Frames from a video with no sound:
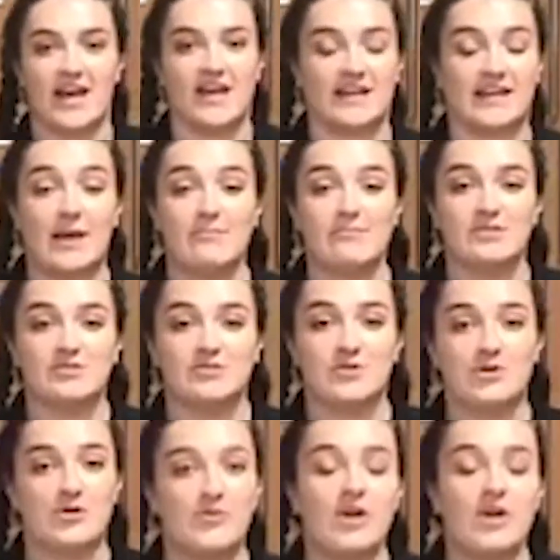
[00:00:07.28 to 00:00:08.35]
campus
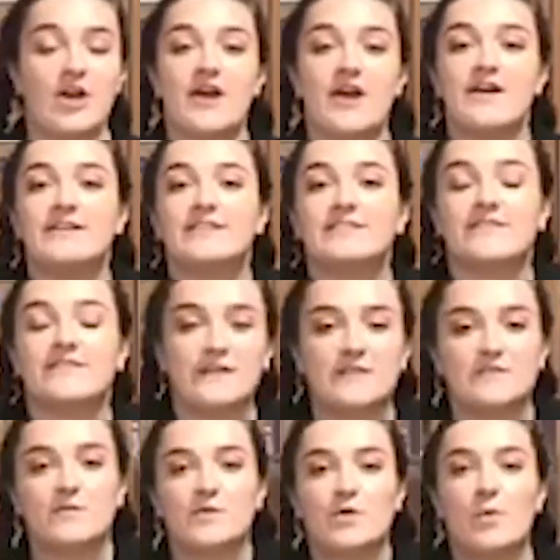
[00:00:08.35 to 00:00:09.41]
tour. So first
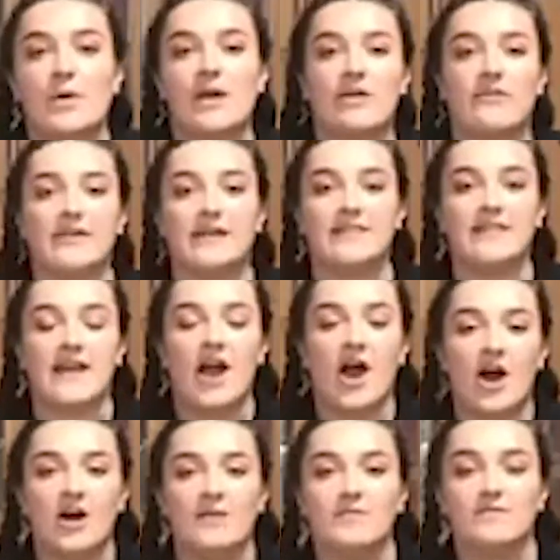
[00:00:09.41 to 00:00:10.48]
of all, we are in the
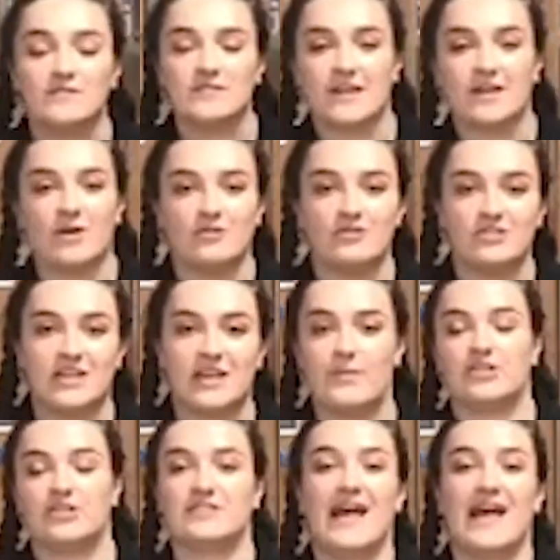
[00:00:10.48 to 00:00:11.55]
Hub for Psychology, which
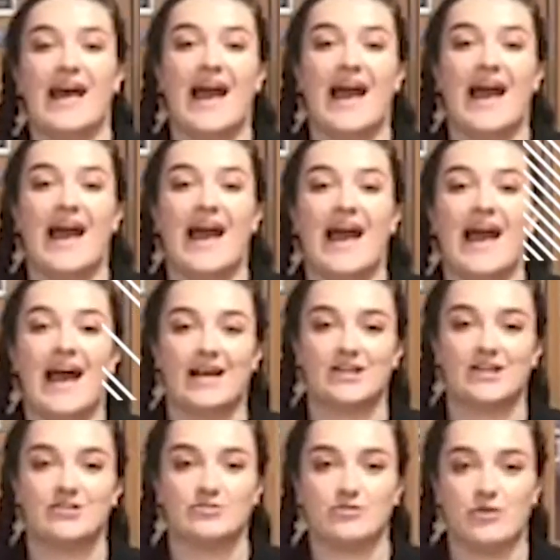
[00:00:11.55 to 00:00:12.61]
is the Hatchcroft
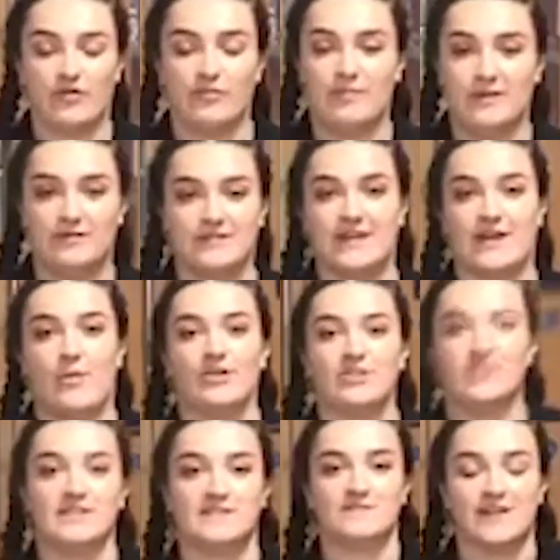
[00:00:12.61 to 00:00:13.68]
building, which is for
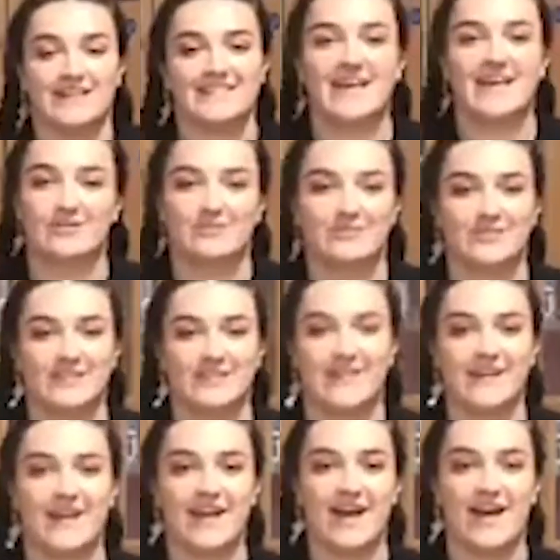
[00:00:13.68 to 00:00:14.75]
science and technology
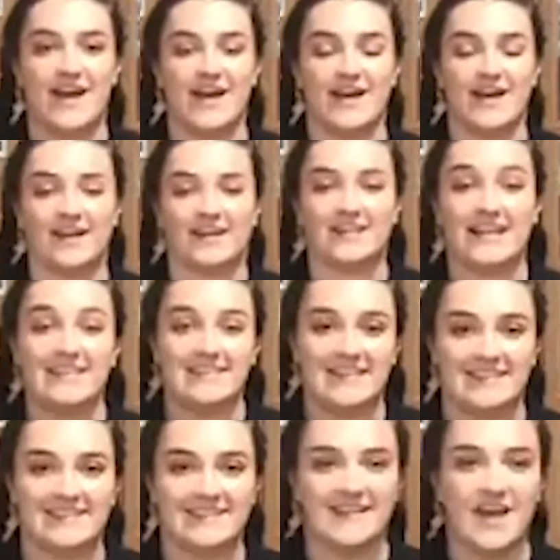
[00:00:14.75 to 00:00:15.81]
classes.